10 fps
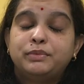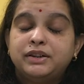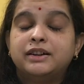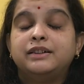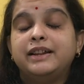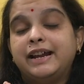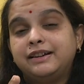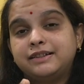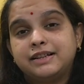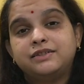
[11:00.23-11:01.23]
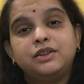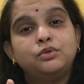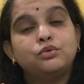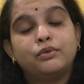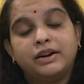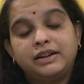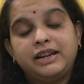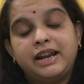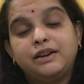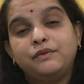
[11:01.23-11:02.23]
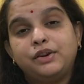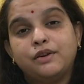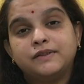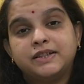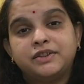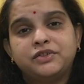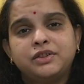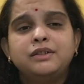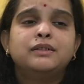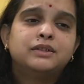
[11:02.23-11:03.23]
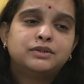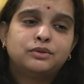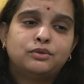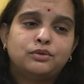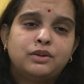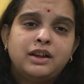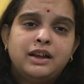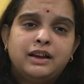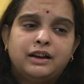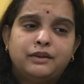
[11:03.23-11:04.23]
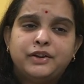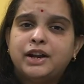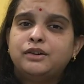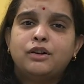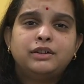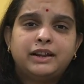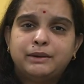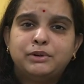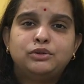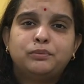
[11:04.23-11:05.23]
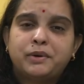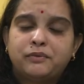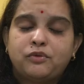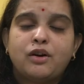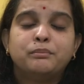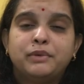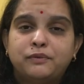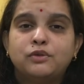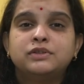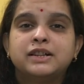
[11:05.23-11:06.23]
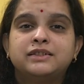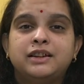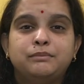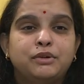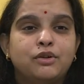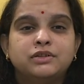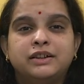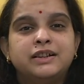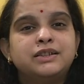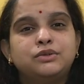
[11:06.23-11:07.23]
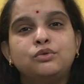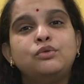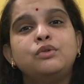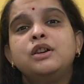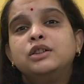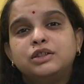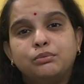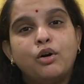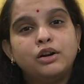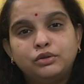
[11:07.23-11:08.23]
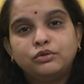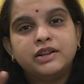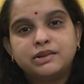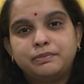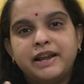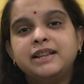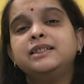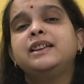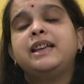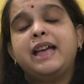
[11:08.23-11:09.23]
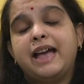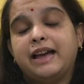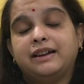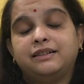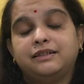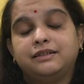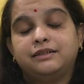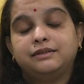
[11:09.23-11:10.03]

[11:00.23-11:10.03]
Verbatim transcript: could be done at 16 to 28 week of gestation. So we are not able to perform before 16 because it is too small to displace, and